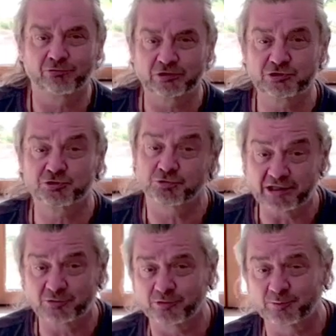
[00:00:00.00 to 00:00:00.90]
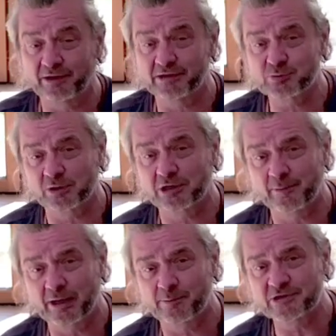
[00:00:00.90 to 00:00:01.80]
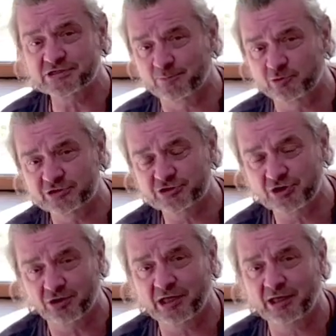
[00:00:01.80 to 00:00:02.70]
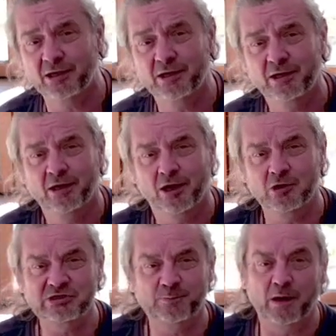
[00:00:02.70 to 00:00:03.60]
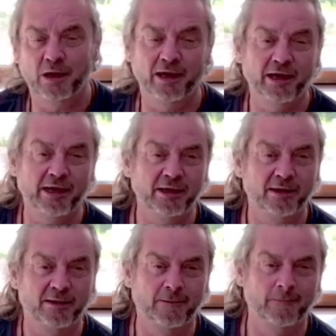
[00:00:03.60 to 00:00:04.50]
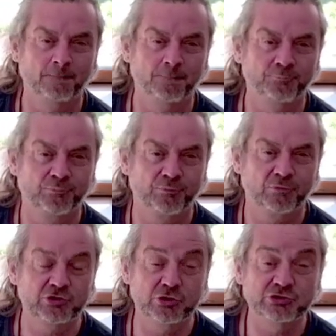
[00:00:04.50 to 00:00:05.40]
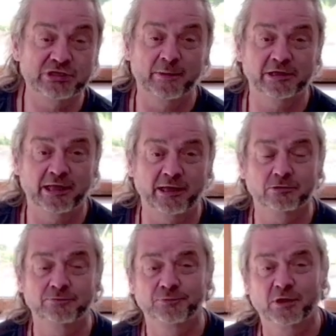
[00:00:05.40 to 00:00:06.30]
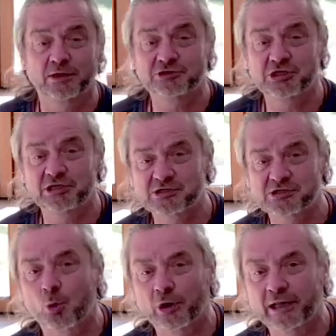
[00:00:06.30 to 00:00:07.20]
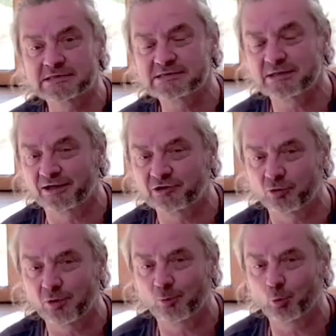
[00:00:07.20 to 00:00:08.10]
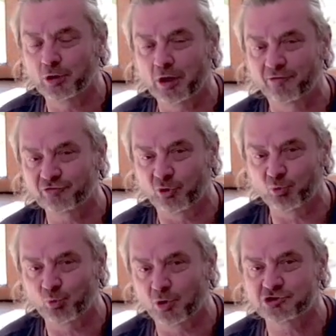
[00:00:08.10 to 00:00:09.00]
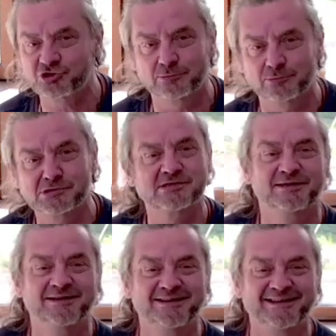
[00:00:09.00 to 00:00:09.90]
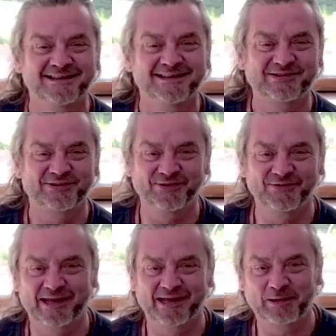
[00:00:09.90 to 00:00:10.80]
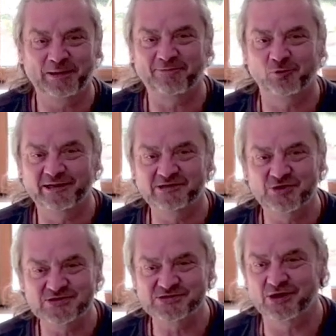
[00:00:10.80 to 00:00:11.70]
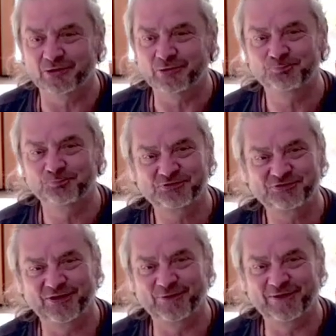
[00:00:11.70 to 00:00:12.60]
retreat with me, there's one coming up in the summer in Turkey, hosted by Tuesday McNeill. She does the mornings and I do afternoon workshops to get everyone into the zone. So